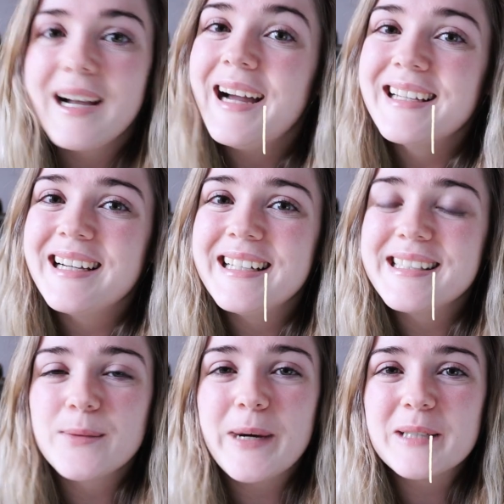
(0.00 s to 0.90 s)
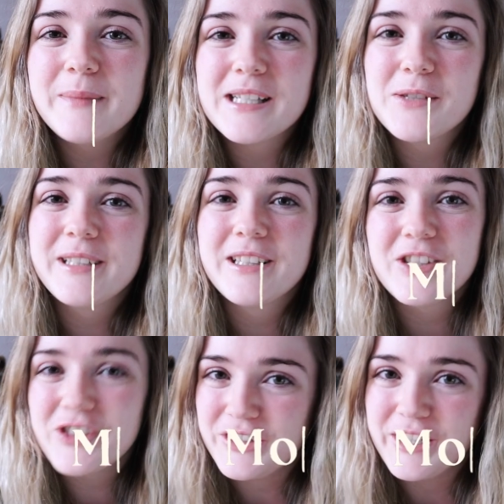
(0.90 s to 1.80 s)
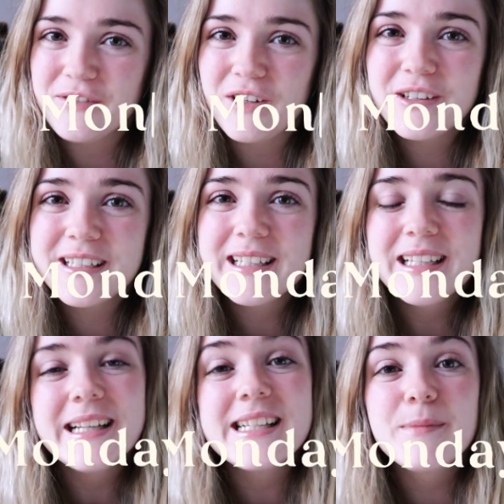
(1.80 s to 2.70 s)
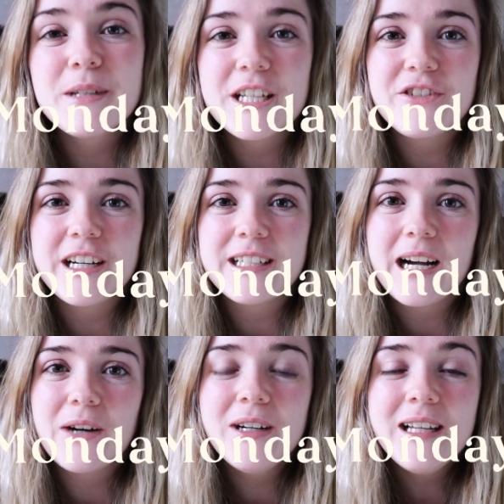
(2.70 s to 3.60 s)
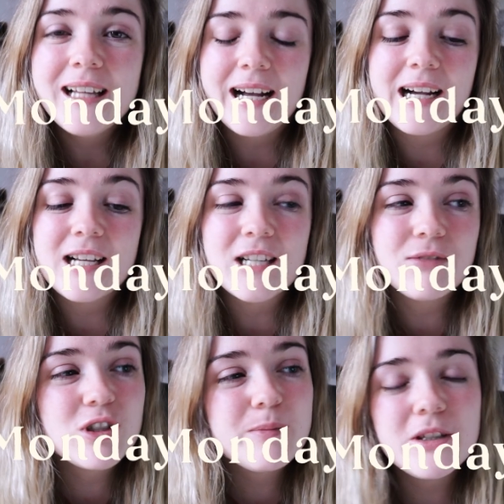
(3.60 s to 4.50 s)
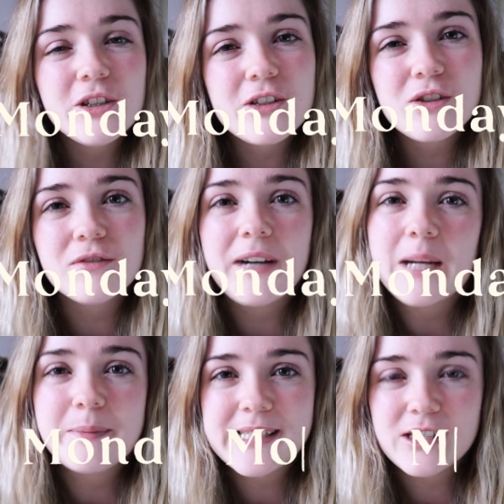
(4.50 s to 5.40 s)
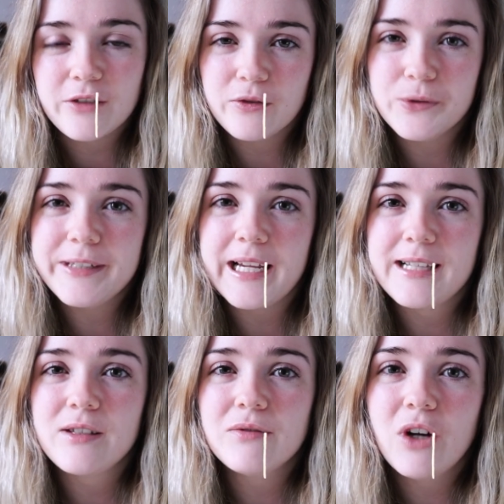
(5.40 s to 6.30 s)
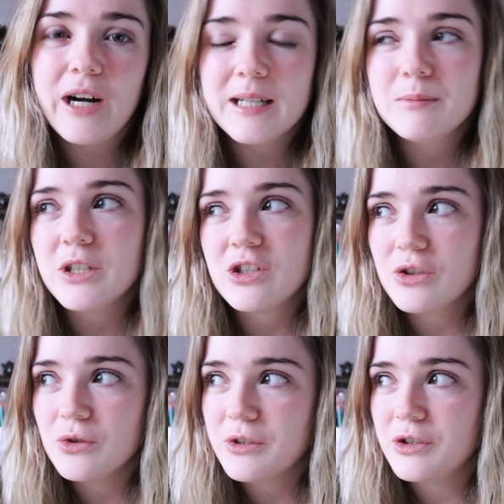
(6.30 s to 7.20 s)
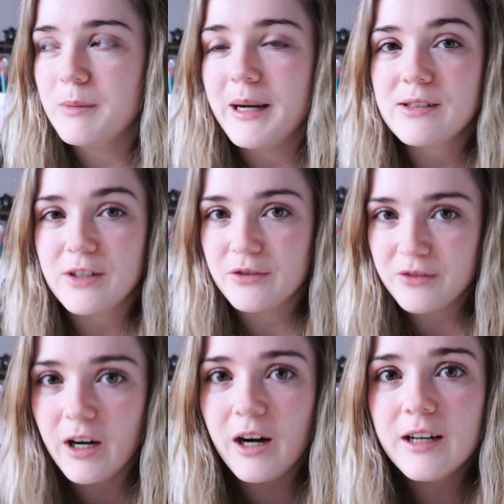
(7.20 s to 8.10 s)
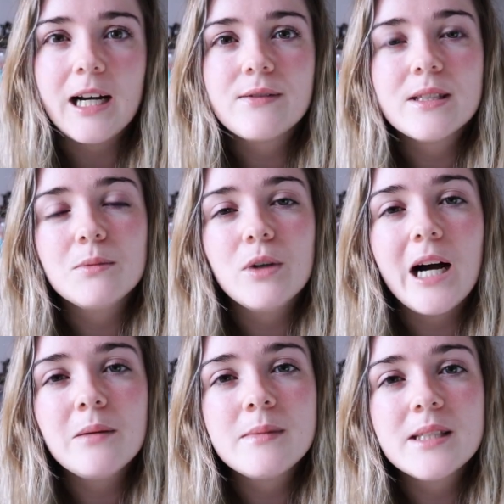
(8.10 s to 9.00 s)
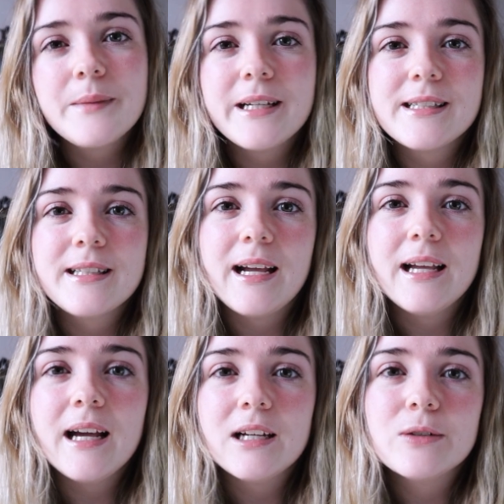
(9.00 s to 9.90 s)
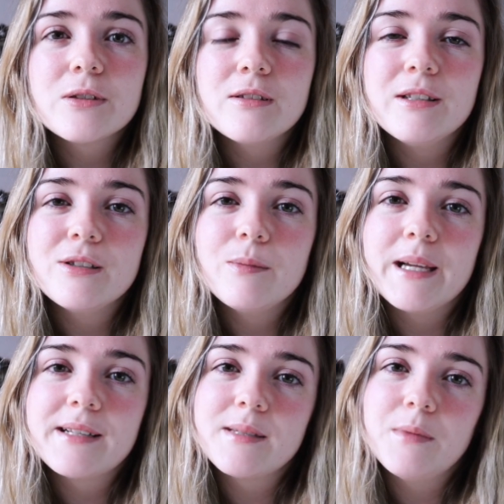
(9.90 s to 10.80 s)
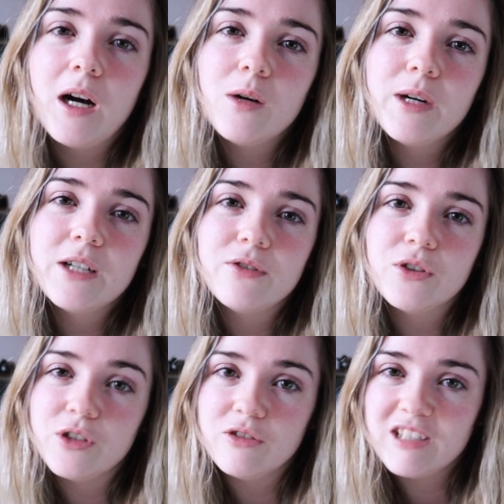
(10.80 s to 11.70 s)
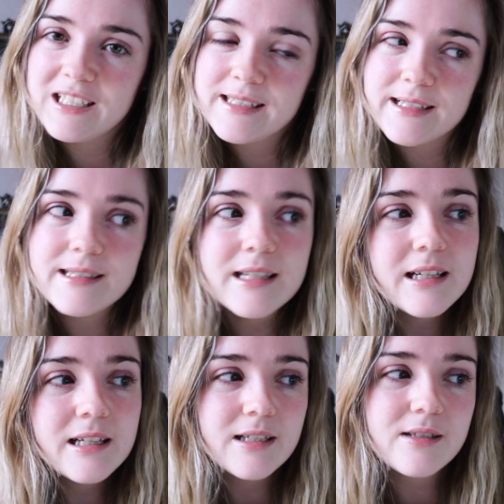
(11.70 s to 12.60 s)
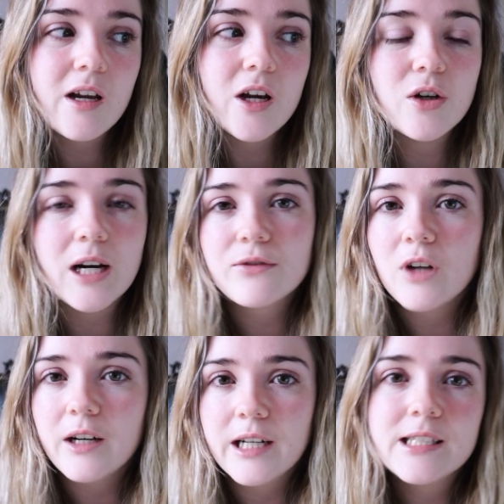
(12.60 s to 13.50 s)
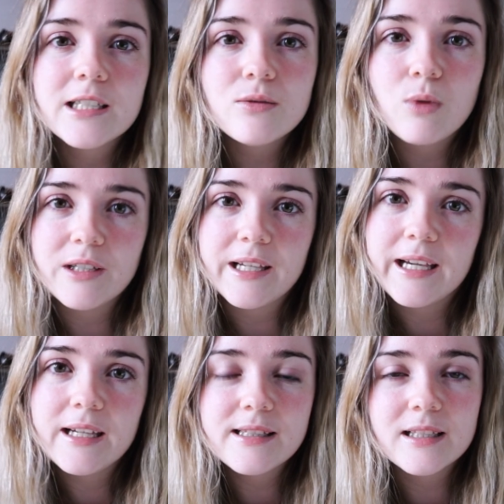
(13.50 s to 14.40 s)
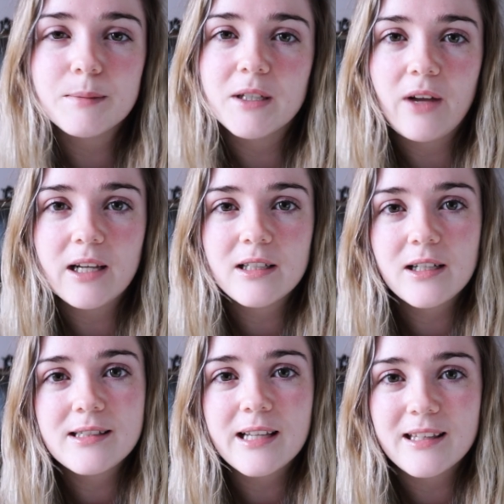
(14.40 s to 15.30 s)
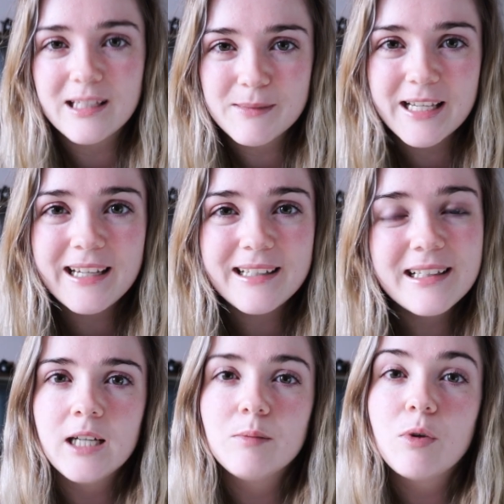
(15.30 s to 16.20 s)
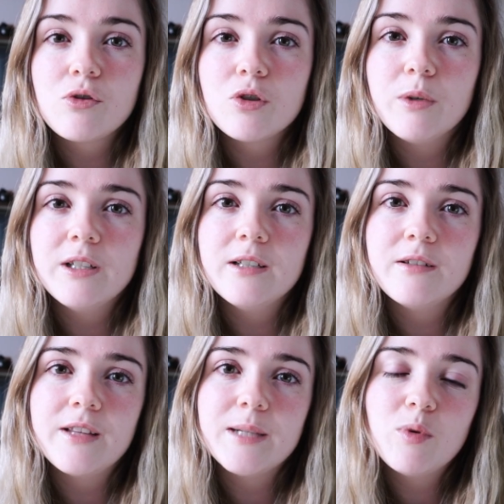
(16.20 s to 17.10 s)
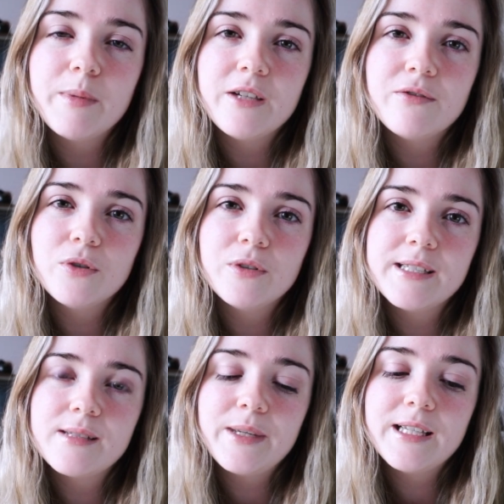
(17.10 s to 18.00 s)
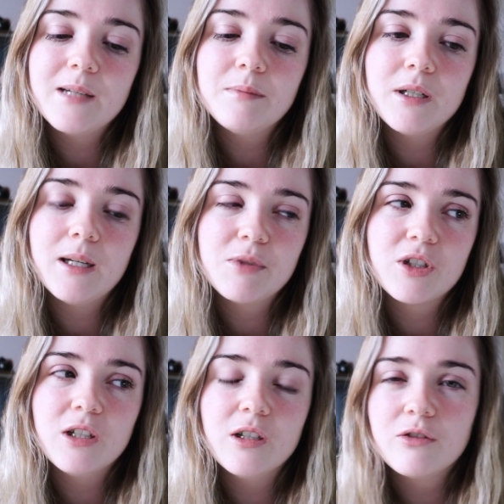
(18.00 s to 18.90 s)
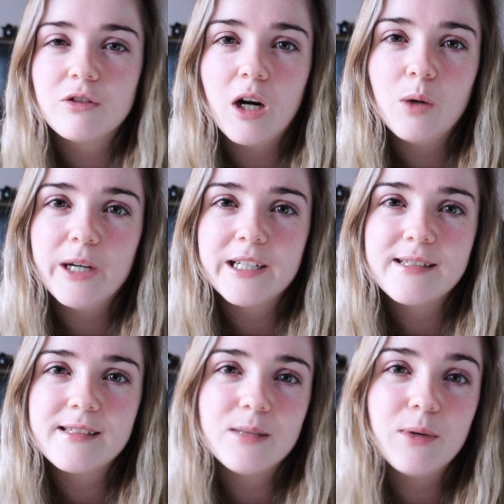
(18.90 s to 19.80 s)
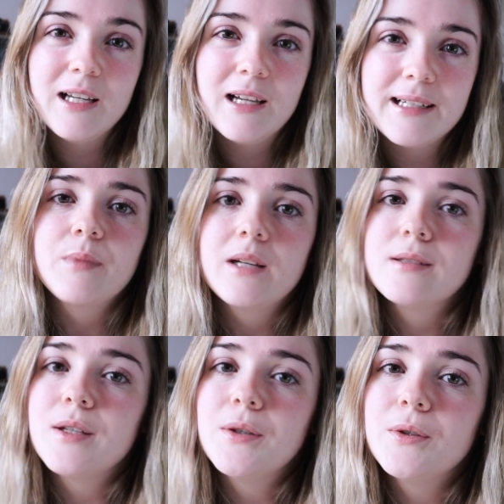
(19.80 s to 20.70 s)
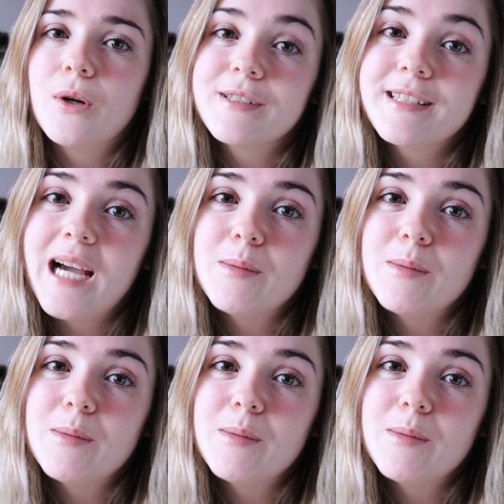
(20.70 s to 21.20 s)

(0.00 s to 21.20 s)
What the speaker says: Hi guys, welcome back to another studio vlog. It's Monday right now and I've just been doing sort of admin stuff all day, so I've not had much to talk to you about so far. I have some more albums to make today and I also need to pick some artwork for the new releases. So I've got an idea of one kit. It's going to be a Valentine's Day themed kit, and I'm not sure what the other theme will be for this week, but I'm just going to look through artwork and see what I like. So onto the